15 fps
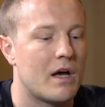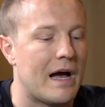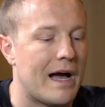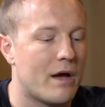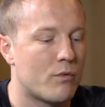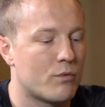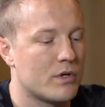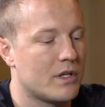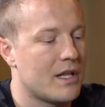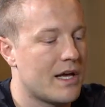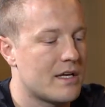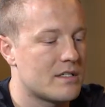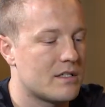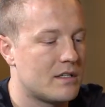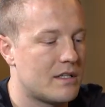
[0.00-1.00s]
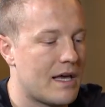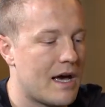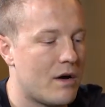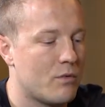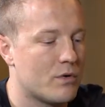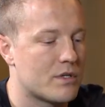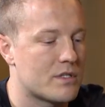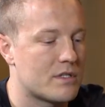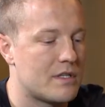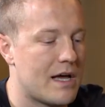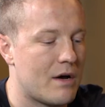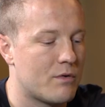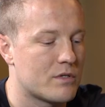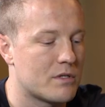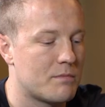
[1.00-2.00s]
I realized that was
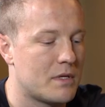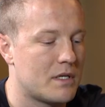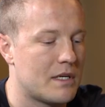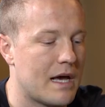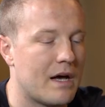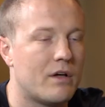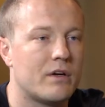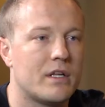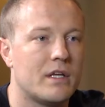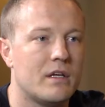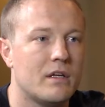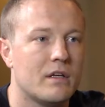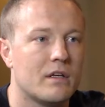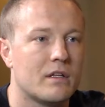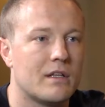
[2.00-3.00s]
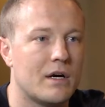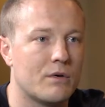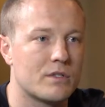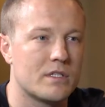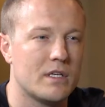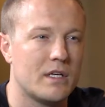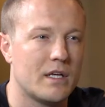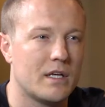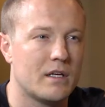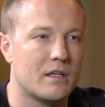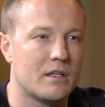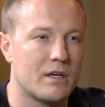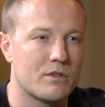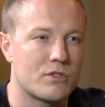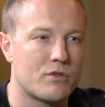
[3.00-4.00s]
a mentality that was
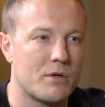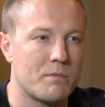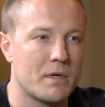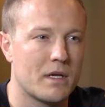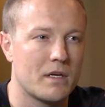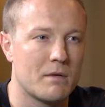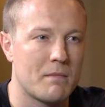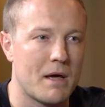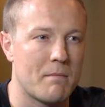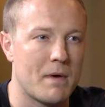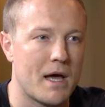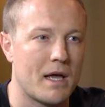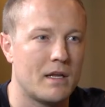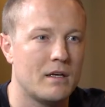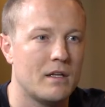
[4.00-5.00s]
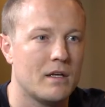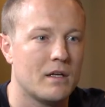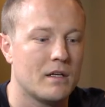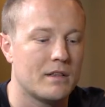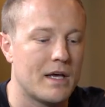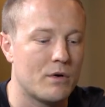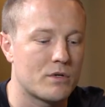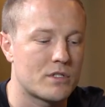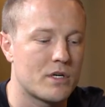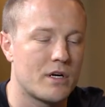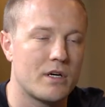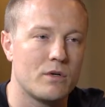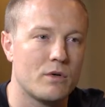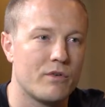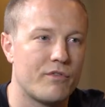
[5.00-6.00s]
creeping into my mind, that was
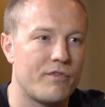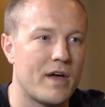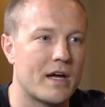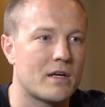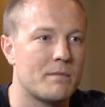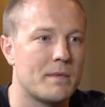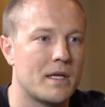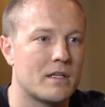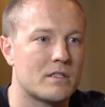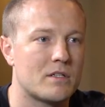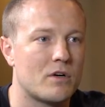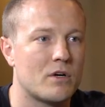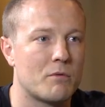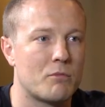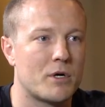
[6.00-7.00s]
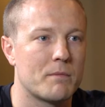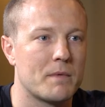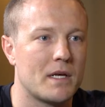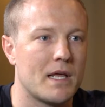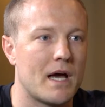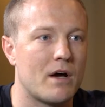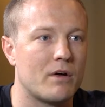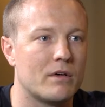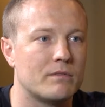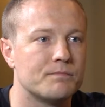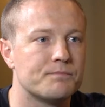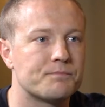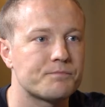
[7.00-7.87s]
starting to affect me and starting to bring me down.